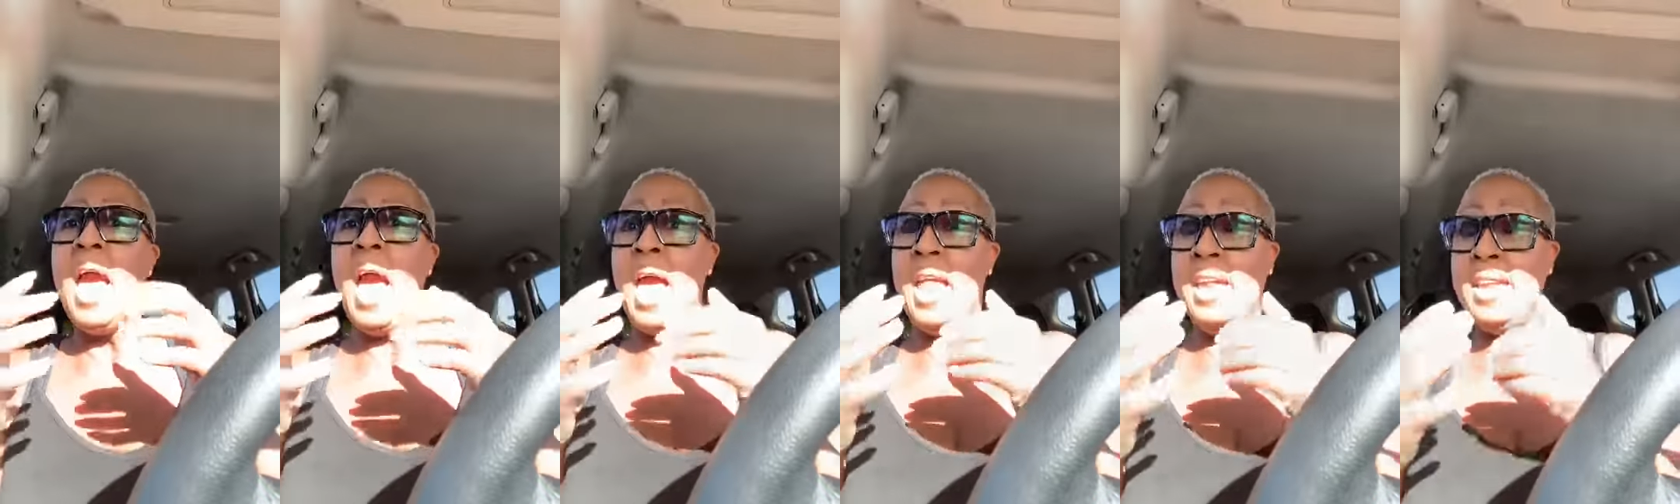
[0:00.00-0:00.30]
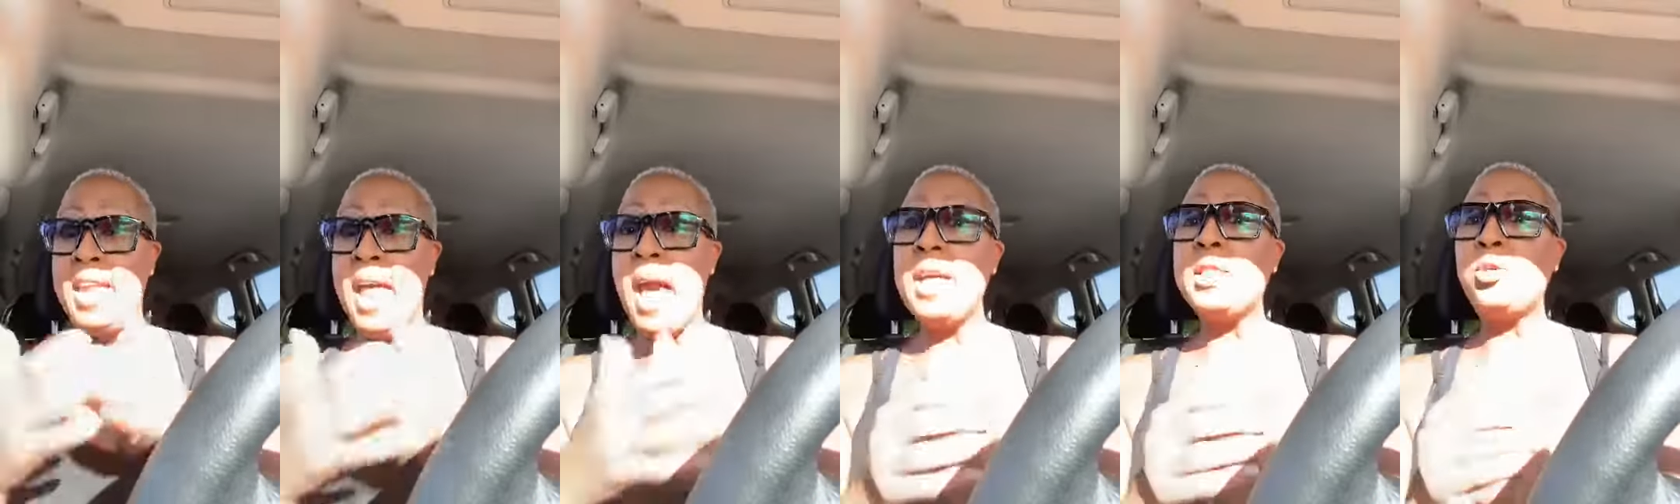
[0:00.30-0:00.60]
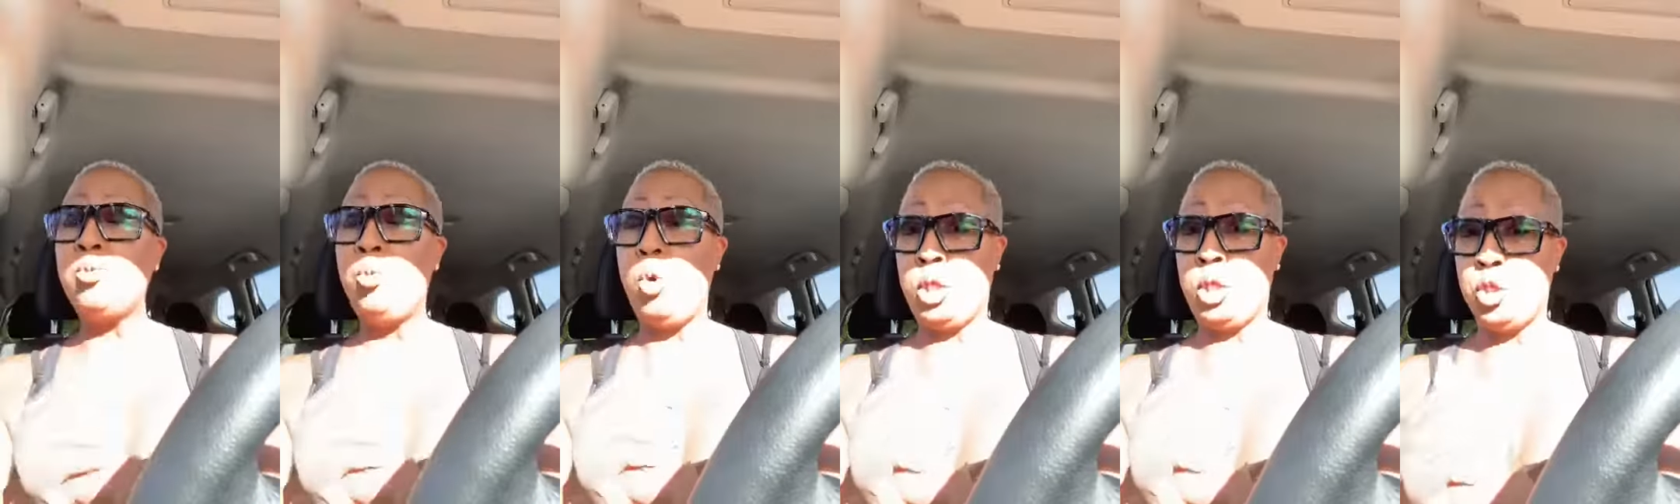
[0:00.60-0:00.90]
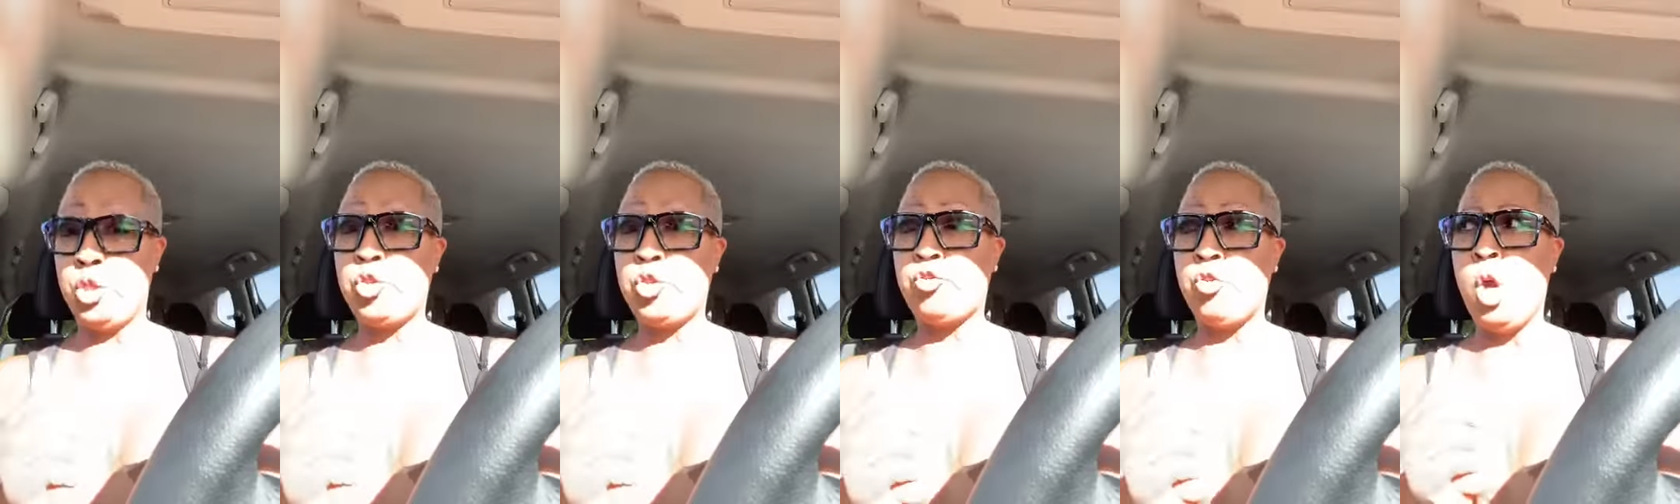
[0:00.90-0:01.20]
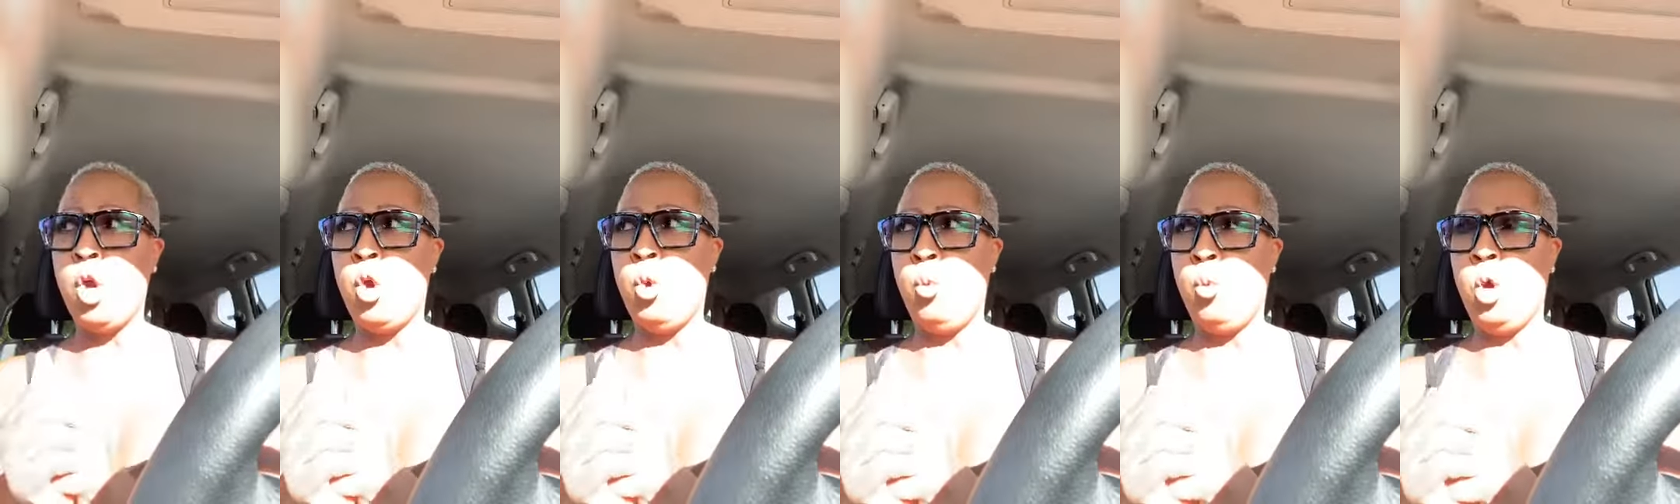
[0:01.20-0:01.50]
And that's what the
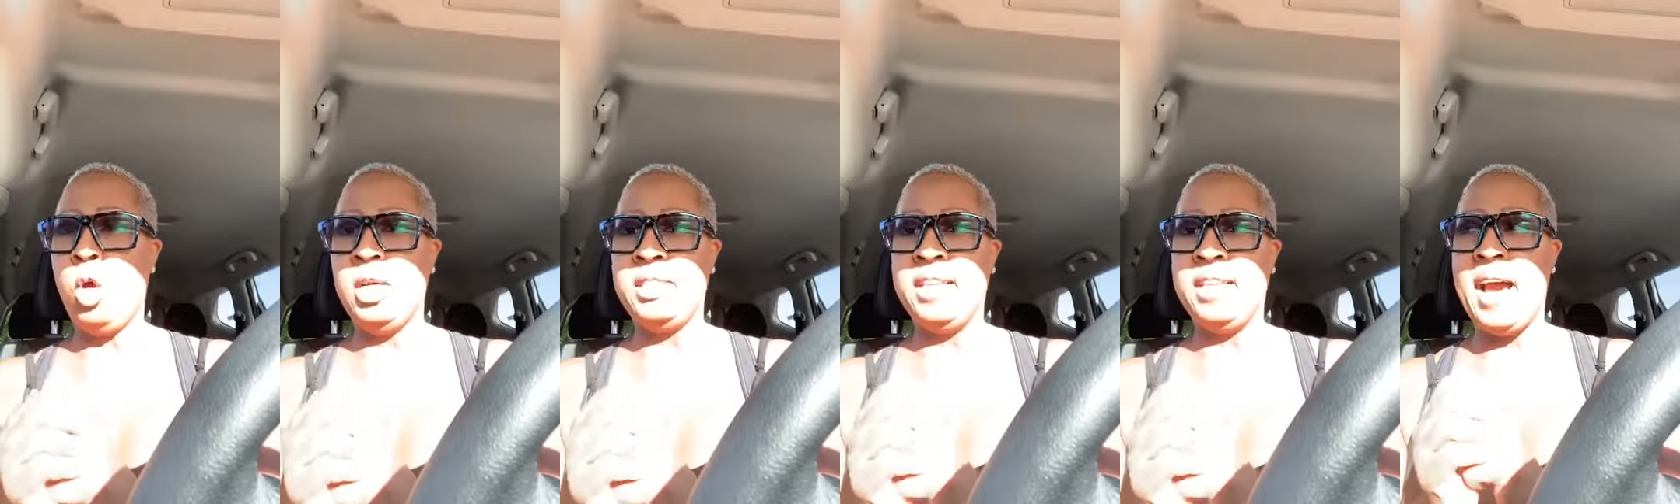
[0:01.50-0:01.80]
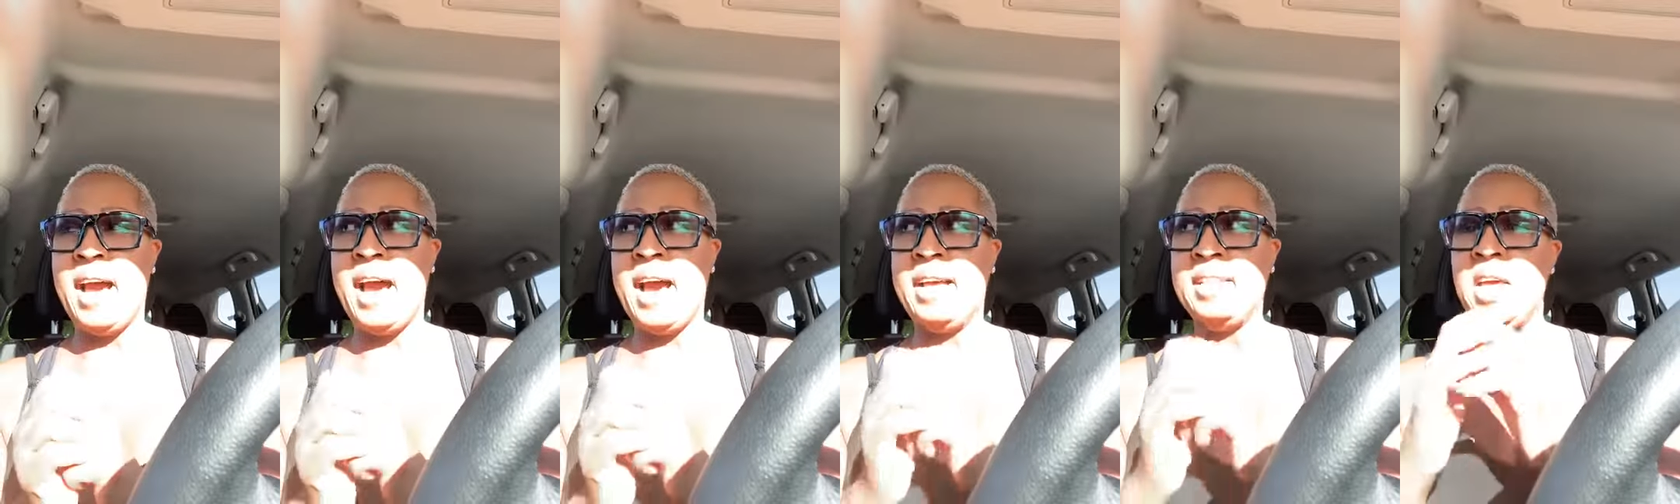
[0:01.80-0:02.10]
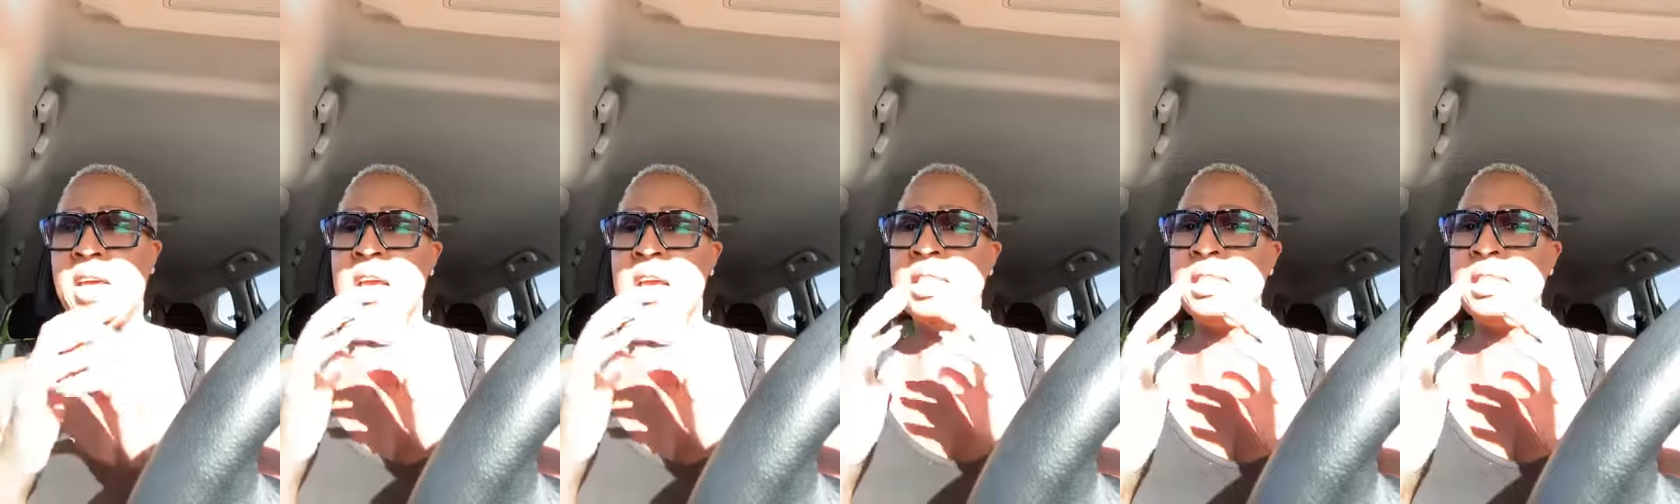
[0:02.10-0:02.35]
struggle was, guys.